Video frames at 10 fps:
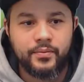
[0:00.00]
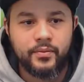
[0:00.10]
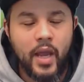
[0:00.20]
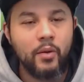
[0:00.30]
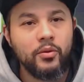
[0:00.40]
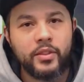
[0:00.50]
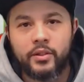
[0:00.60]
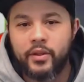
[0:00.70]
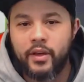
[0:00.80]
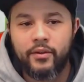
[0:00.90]
I will deal
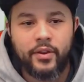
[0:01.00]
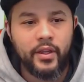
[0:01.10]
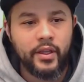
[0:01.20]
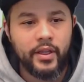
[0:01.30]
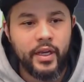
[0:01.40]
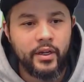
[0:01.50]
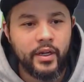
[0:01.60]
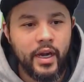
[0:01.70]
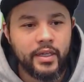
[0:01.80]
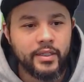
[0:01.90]
with everything later,
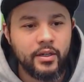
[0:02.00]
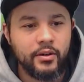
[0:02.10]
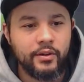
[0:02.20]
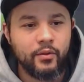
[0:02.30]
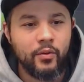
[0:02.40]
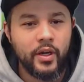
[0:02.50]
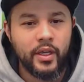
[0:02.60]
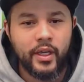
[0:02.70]
guys. I don't even want to get